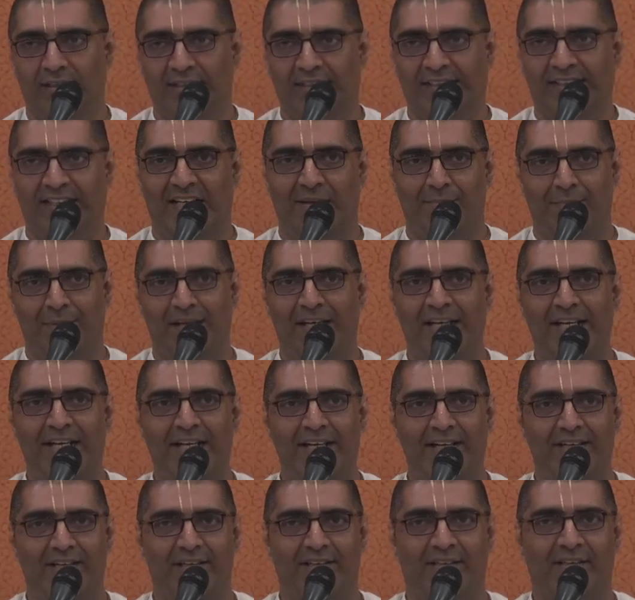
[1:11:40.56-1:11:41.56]
See, there are many
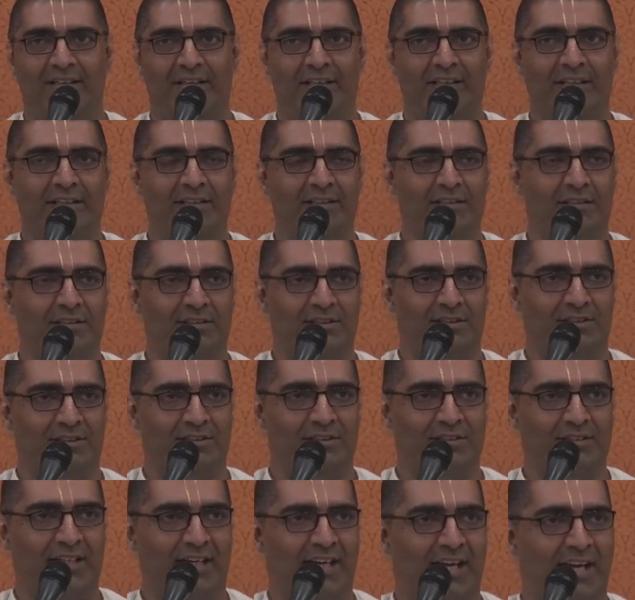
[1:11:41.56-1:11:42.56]
careers
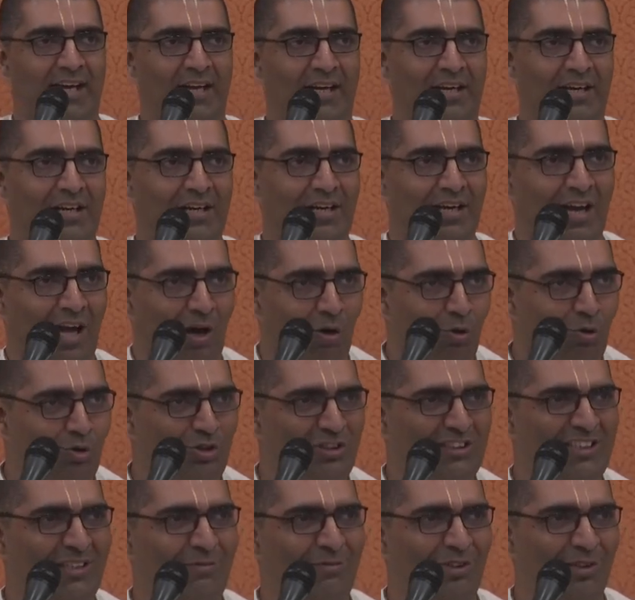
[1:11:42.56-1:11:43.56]
that are now
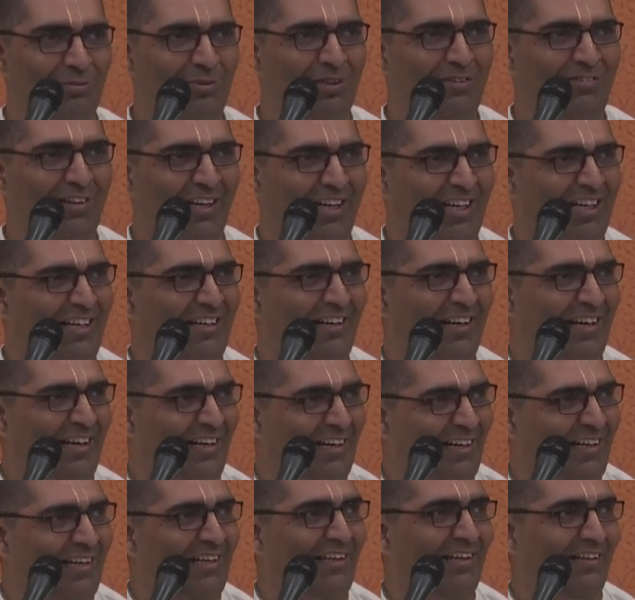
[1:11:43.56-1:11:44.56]
seem to be very
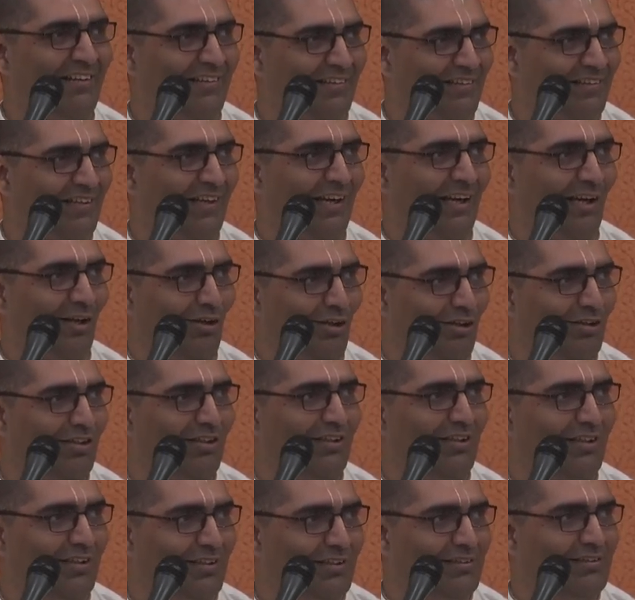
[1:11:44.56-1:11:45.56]
trending, you know,
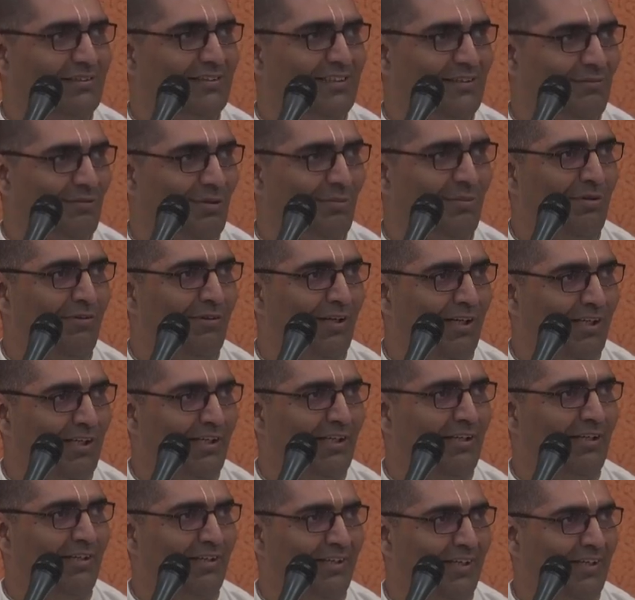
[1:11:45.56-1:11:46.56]
seem to be very,
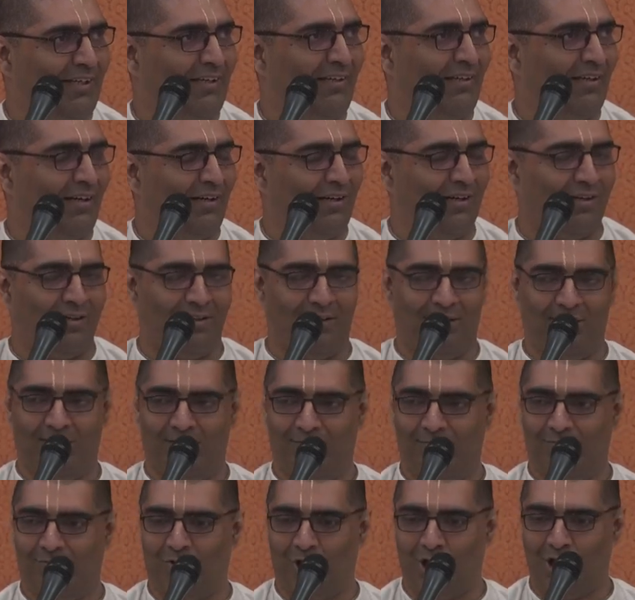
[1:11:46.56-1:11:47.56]

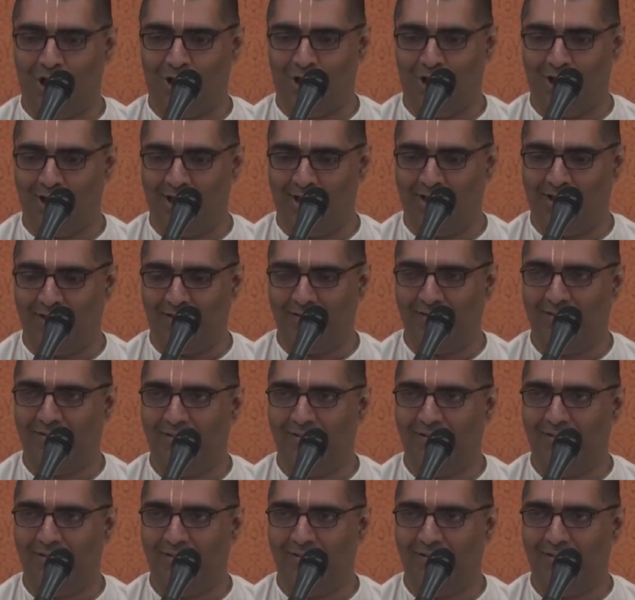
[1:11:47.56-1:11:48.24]
what do you call it,